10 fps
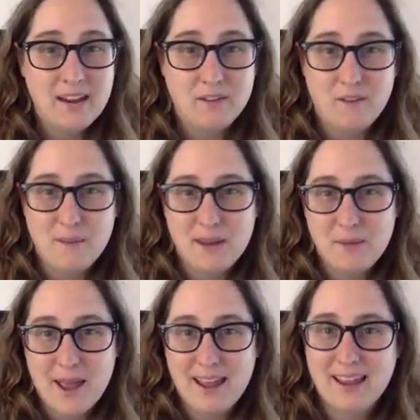out of our piggy
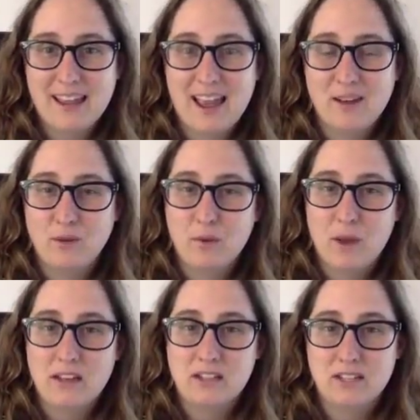bank and we
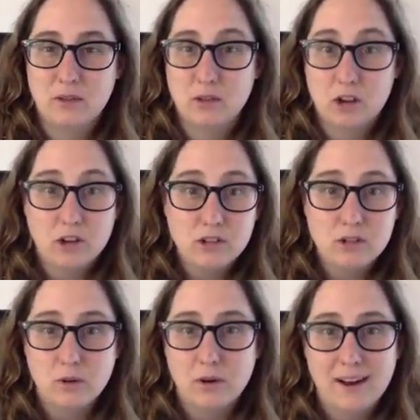went to the dollar
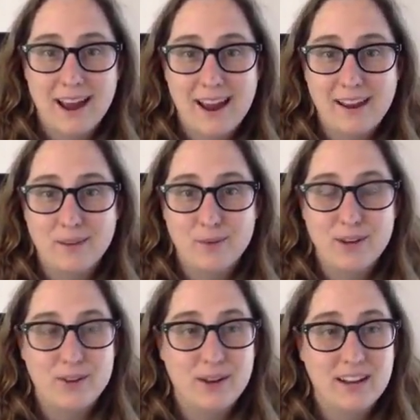store and
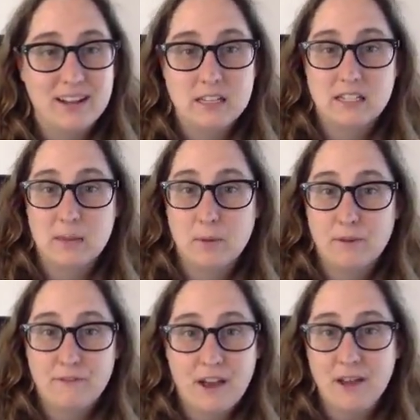we created a summer
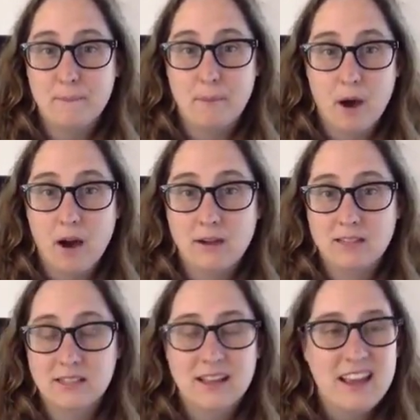fun
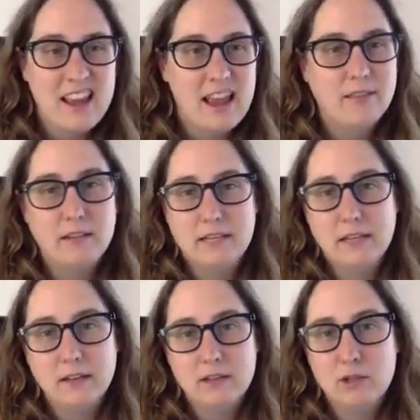box. And the
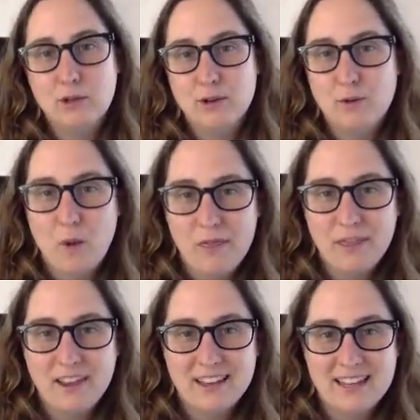deal is you can do one
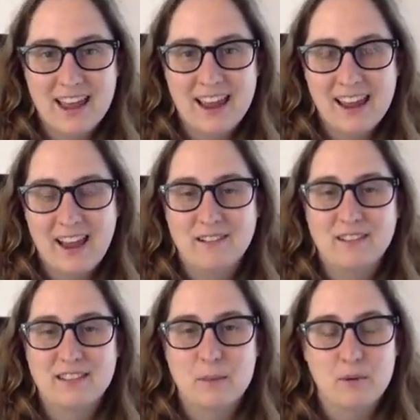thing a day out of
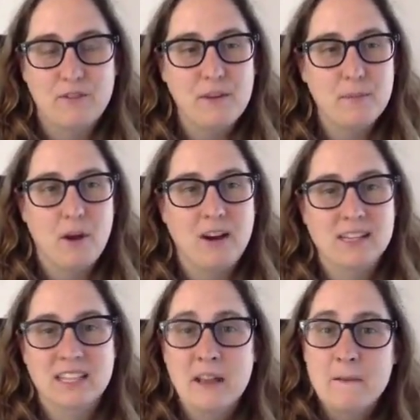the summer fun
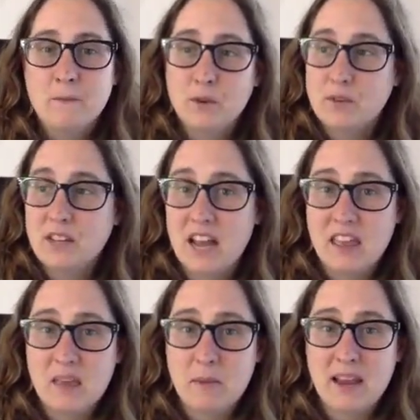box. So today
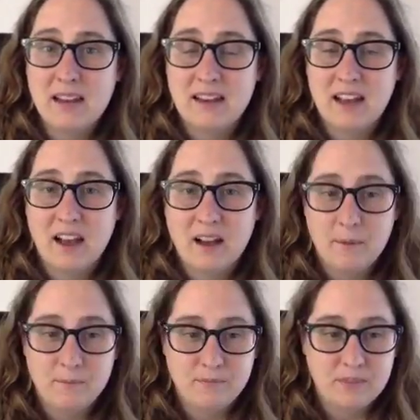they
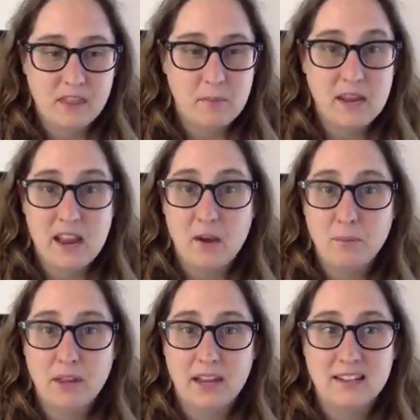made
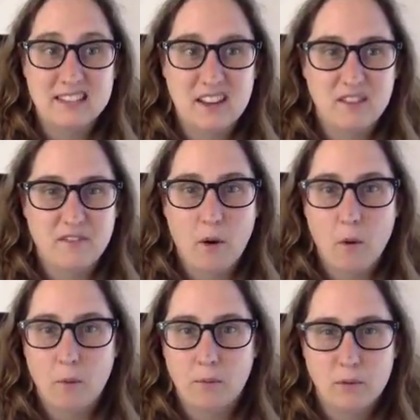airplanes out of
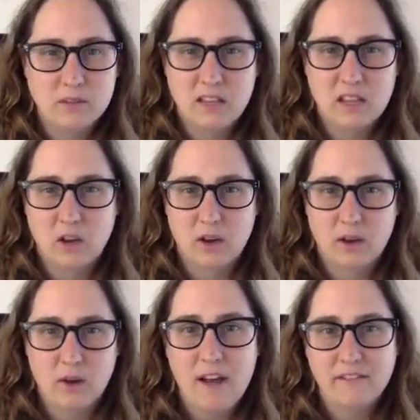foam. It was like a little
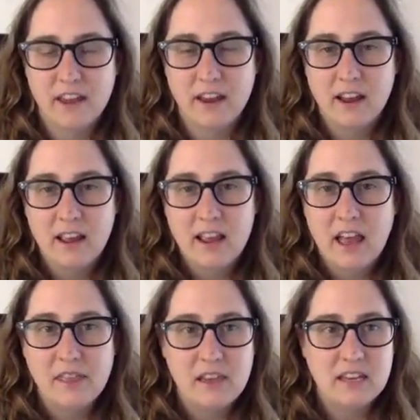craft kit,
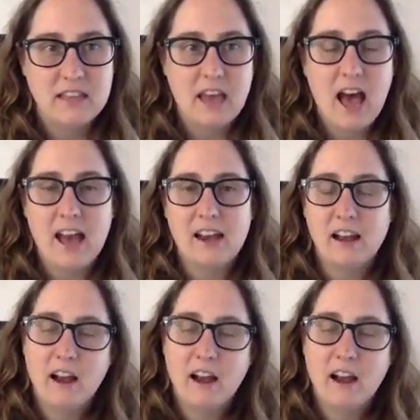and they did that.